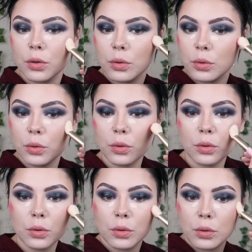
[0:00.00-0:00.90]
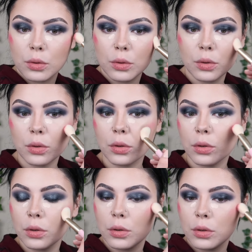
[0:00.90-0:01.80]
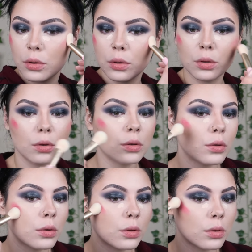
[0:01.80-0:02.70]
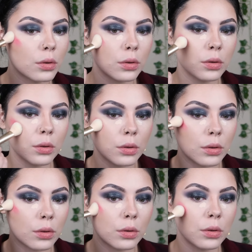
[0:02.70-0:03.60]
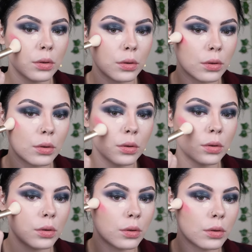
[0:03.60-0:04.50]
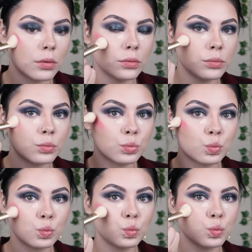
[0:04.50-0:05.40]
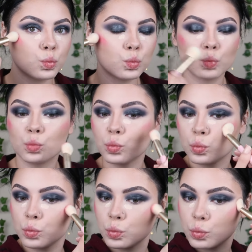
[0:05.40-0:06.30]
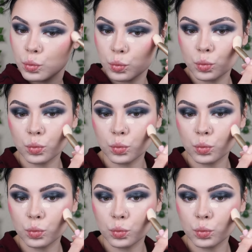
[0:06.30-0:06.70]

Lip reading: Nobody speaks.